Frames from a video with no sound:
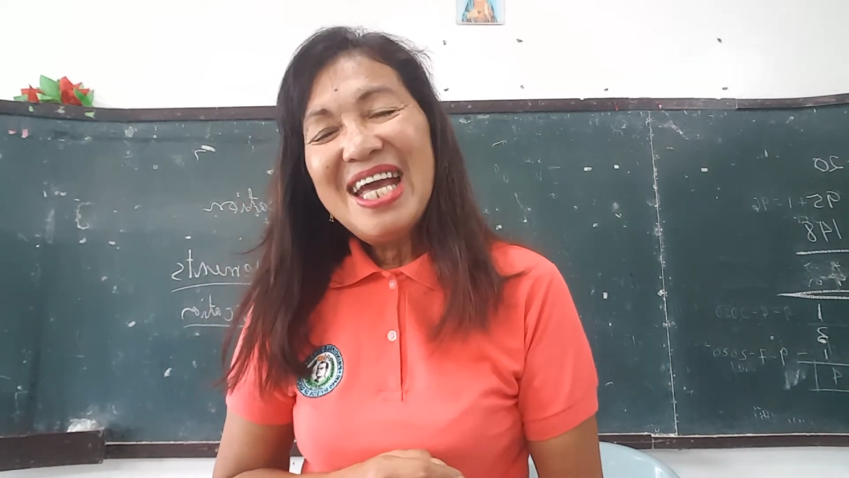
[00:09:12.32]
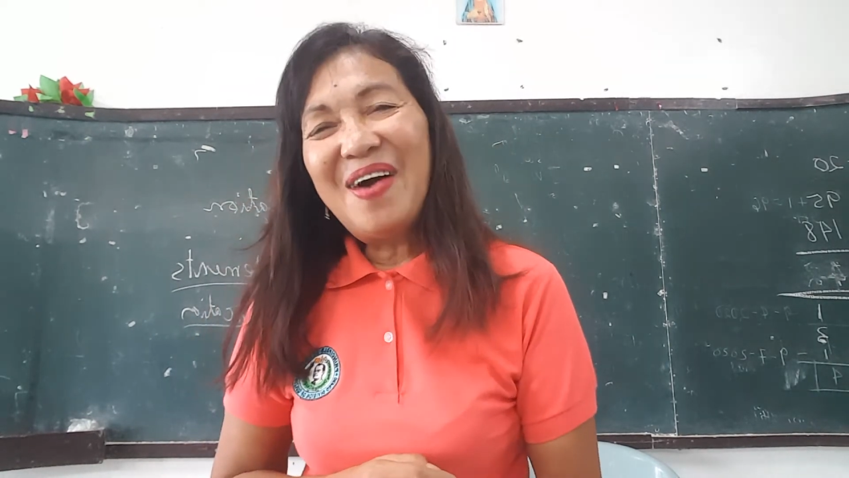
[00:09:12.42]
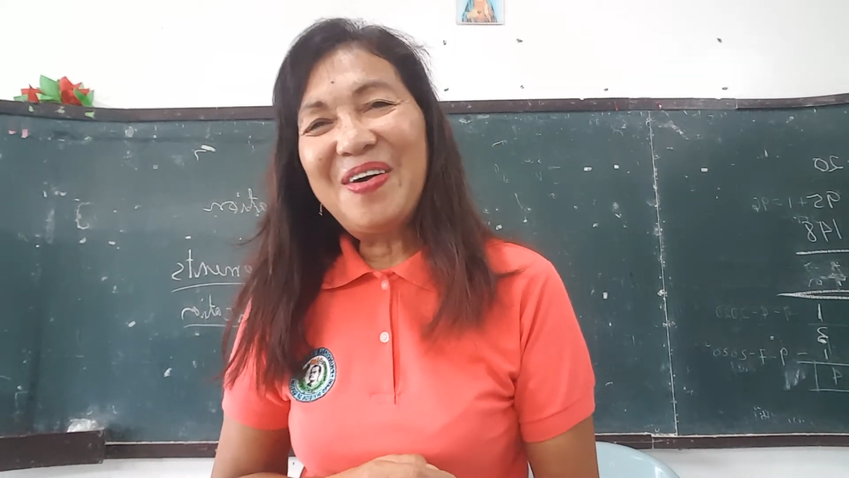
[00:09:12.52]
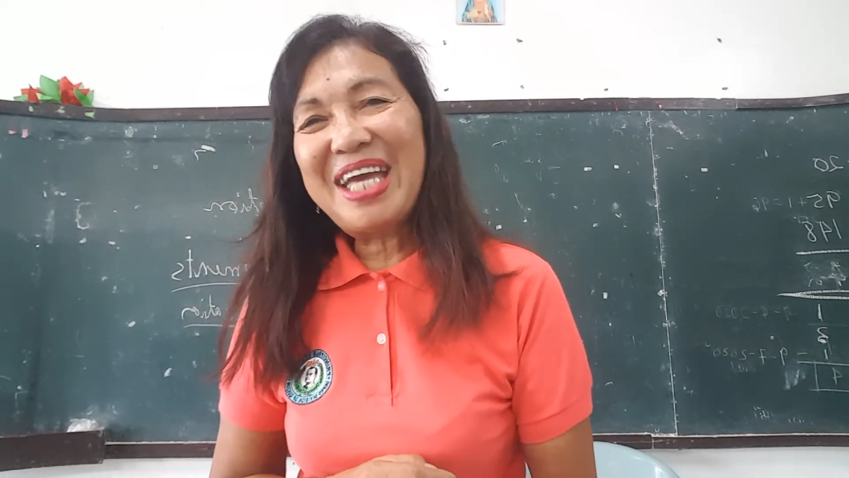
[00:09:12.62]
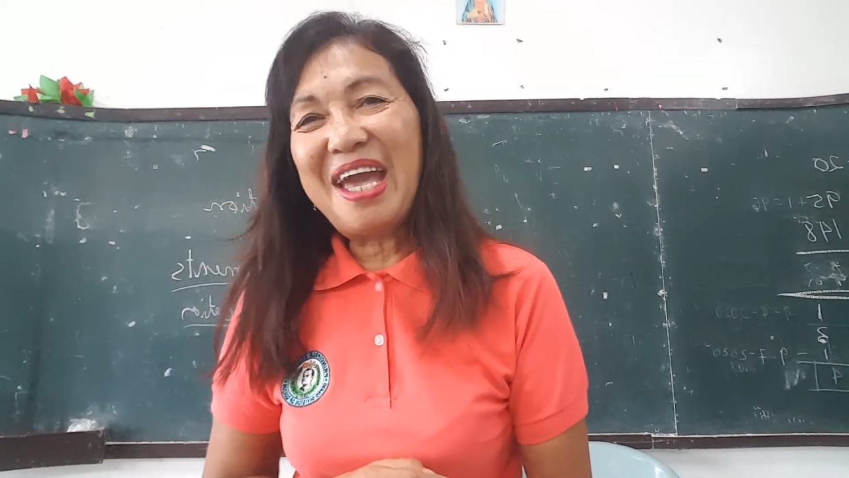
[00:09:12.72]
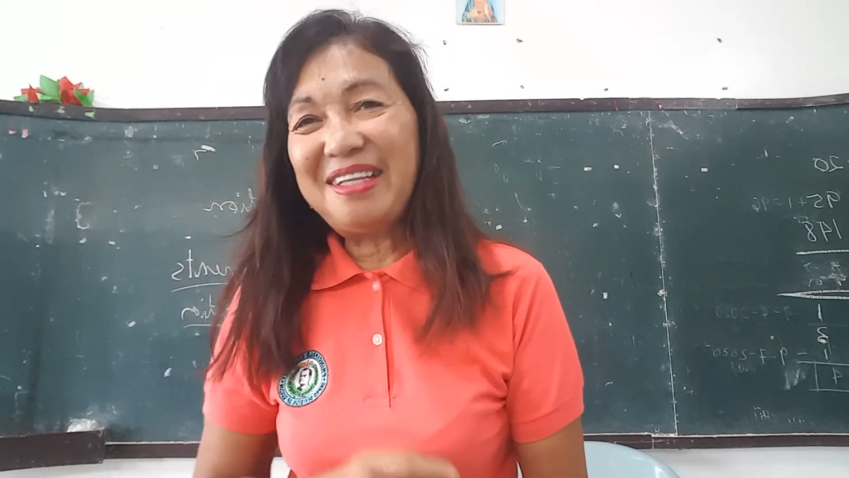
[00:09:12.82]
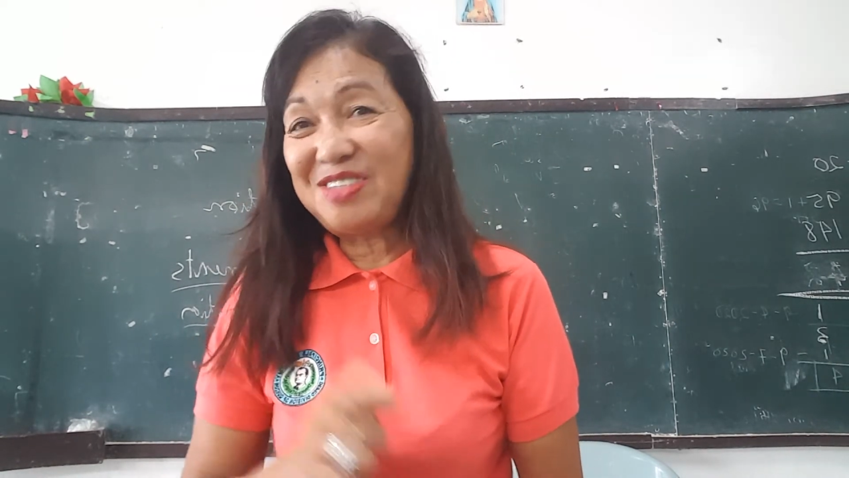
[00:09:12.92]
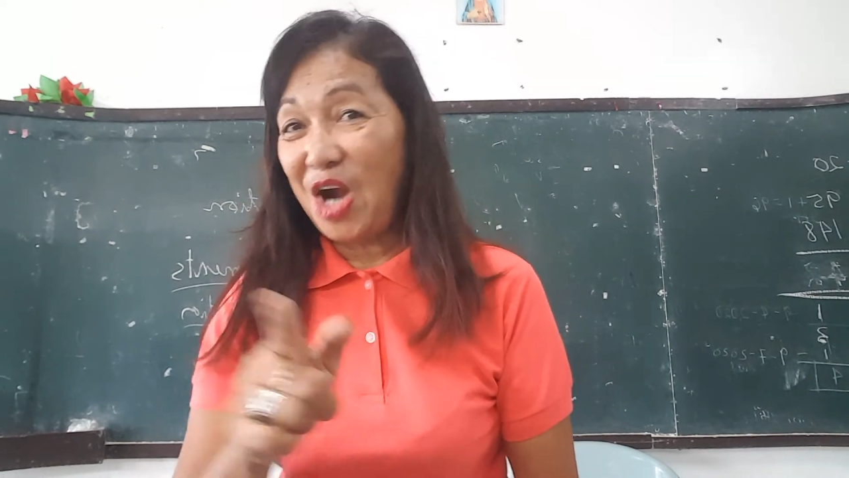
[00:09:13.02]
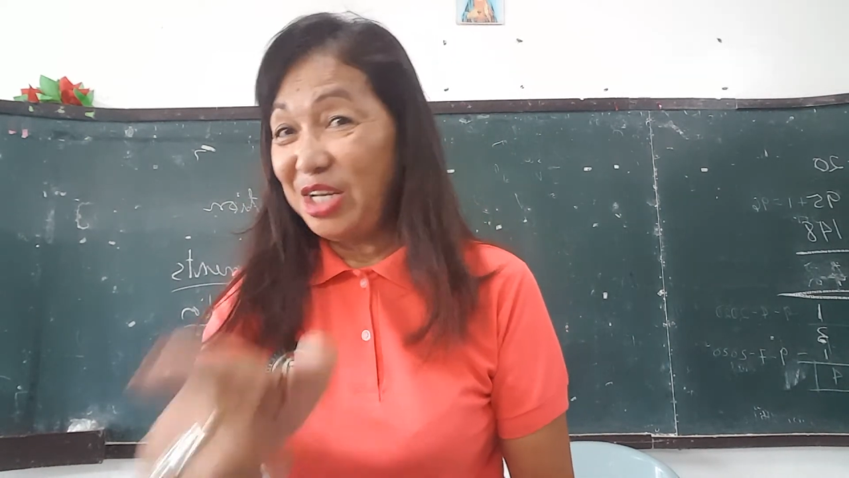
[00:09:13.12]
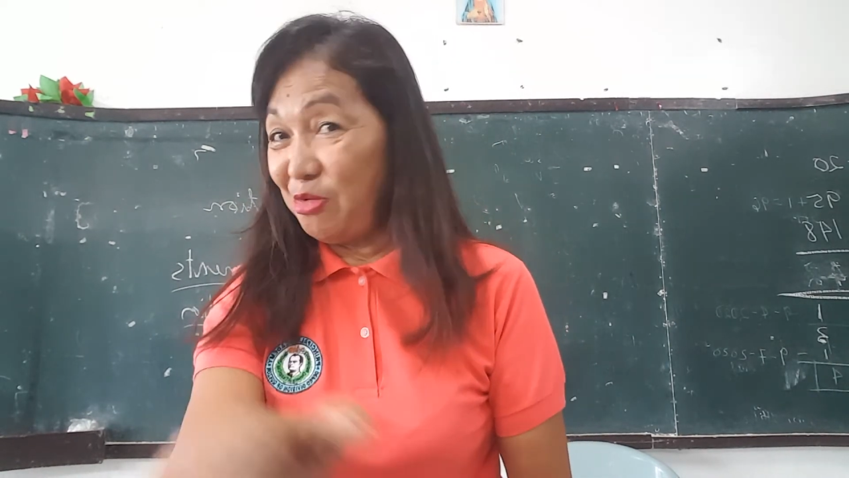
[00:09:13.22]

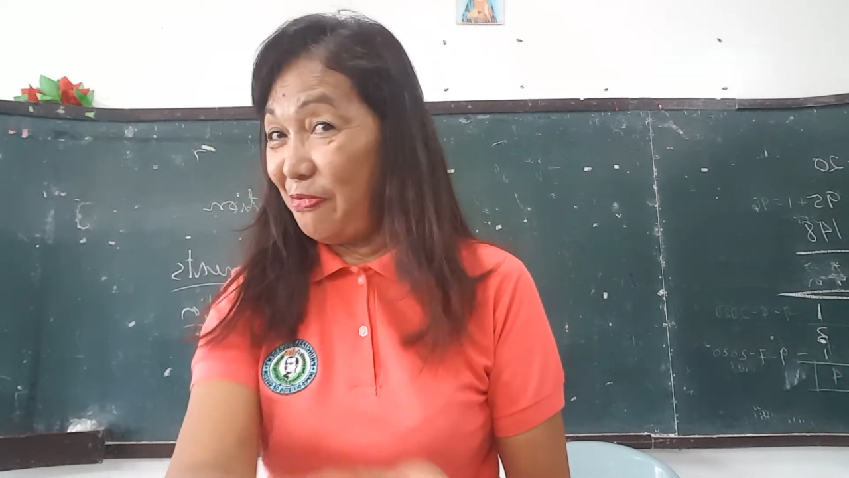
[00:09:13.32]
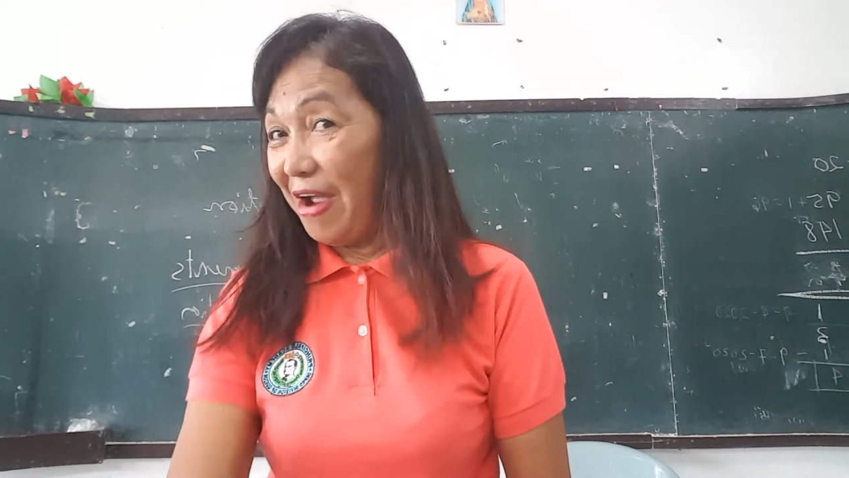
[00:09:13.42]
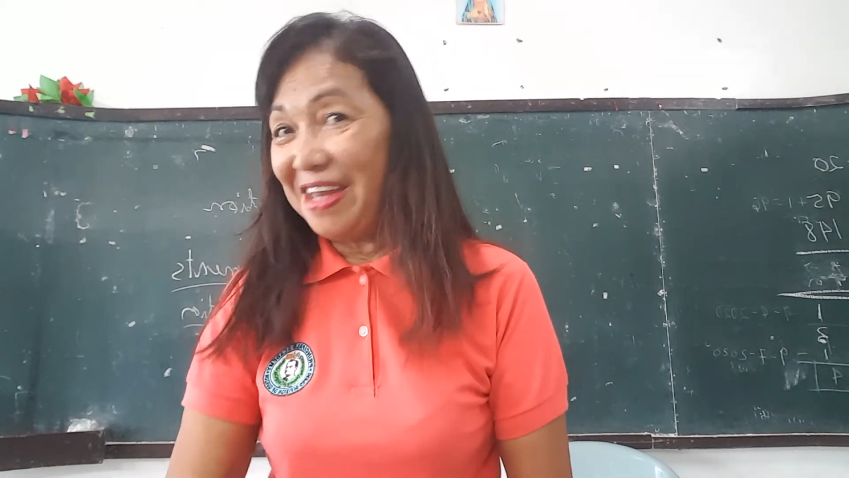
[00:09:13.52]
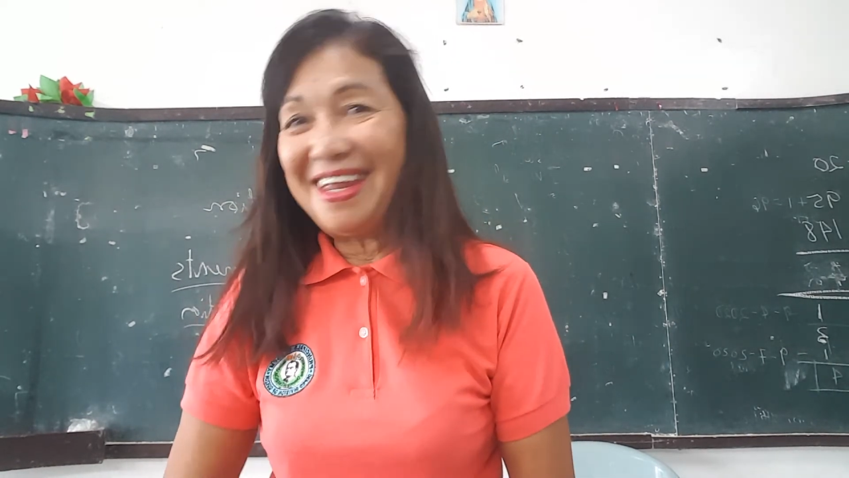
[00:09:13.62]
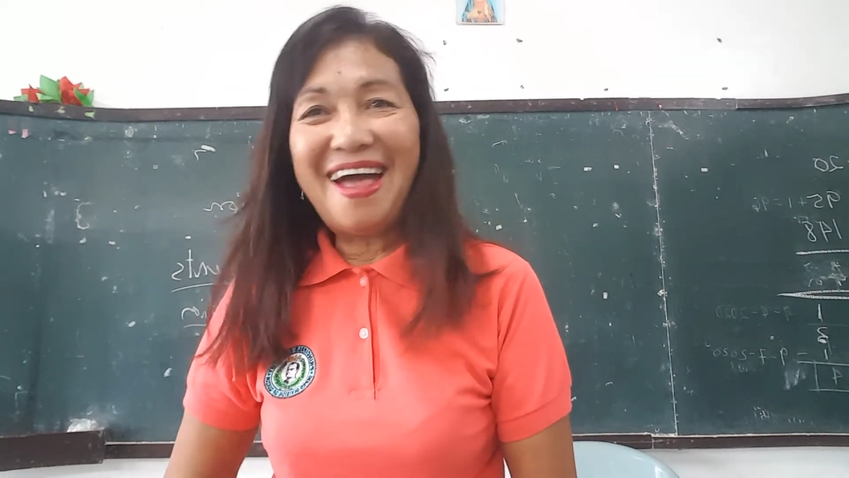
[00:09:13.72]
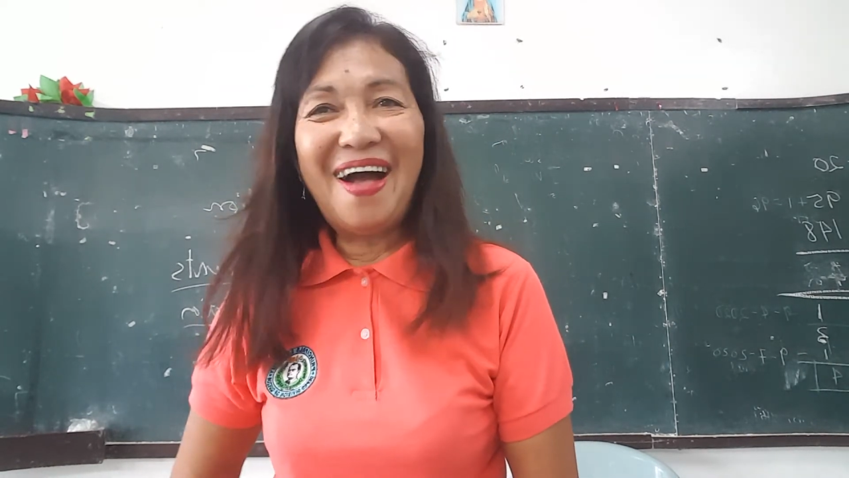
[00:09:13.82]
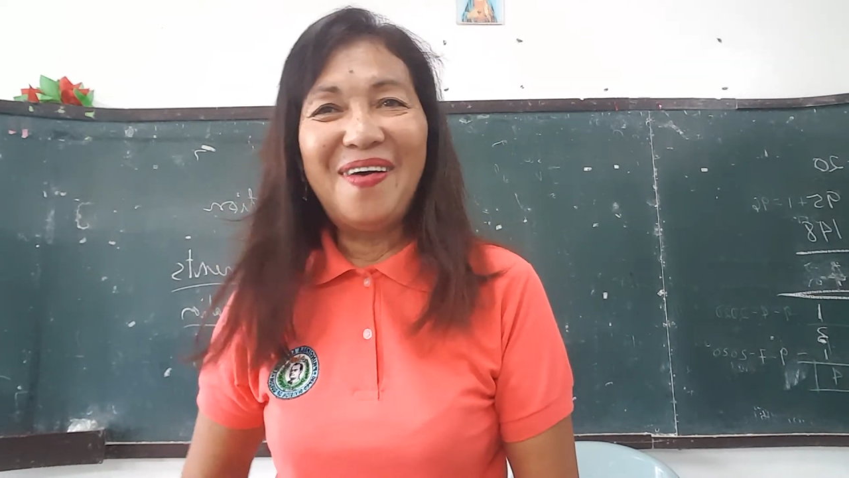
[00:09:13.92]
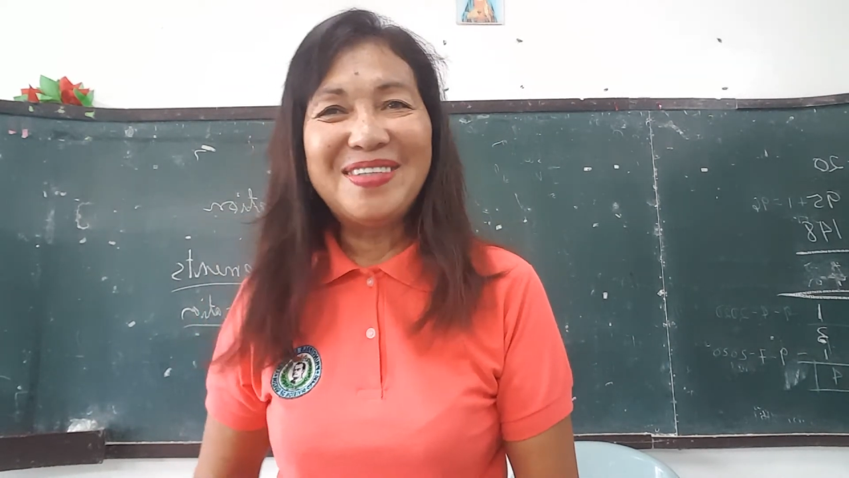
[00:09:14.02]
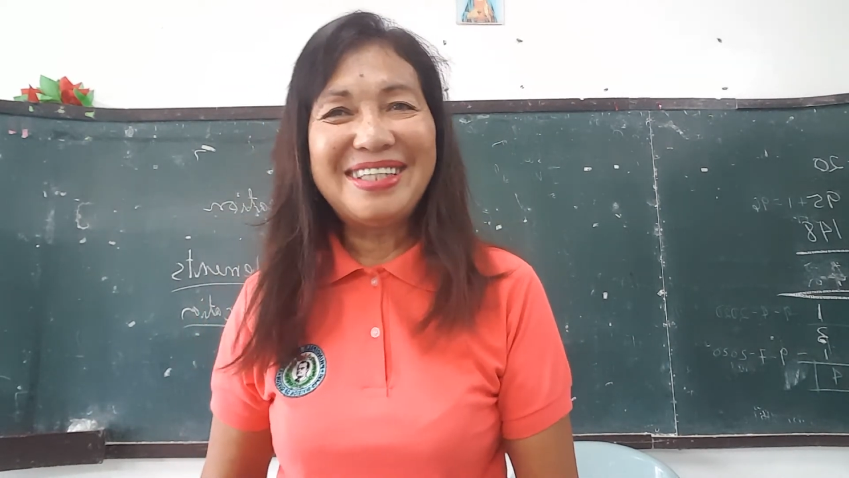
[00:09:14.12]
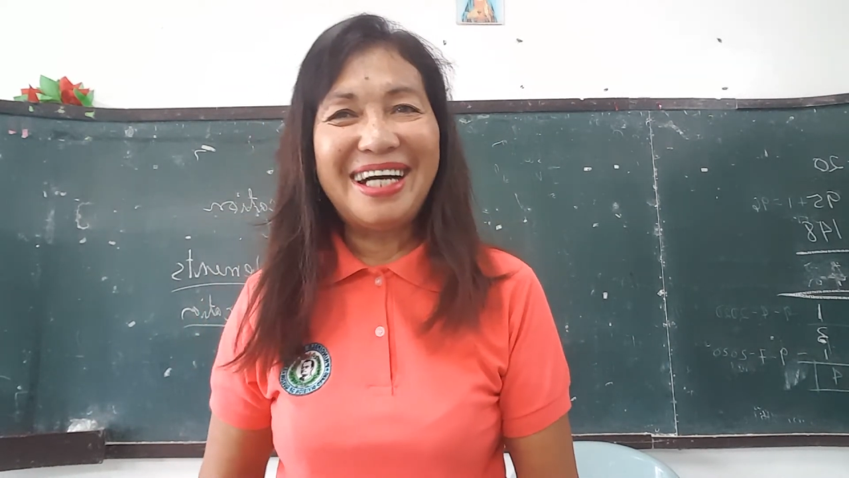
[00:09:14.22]
Okay, try to find it
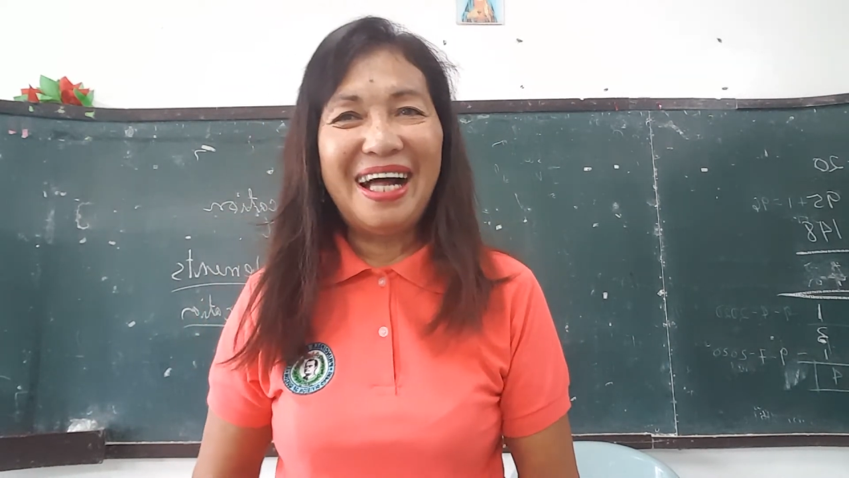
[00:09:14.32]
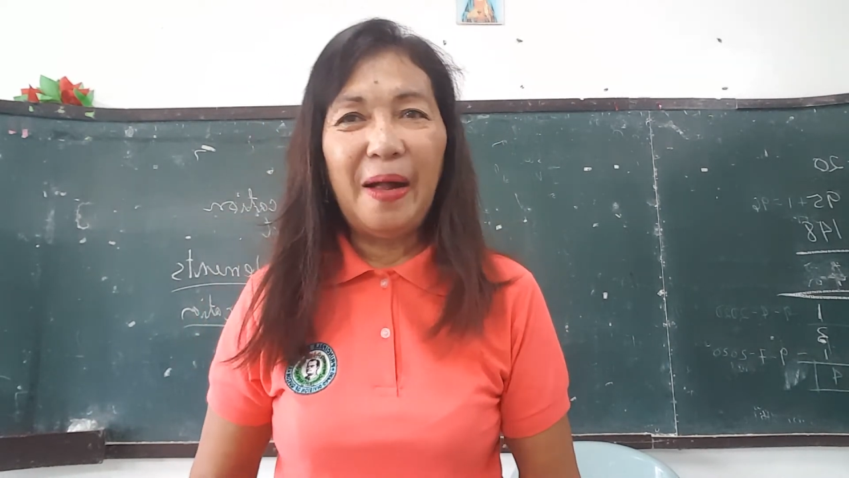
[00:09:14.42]
out.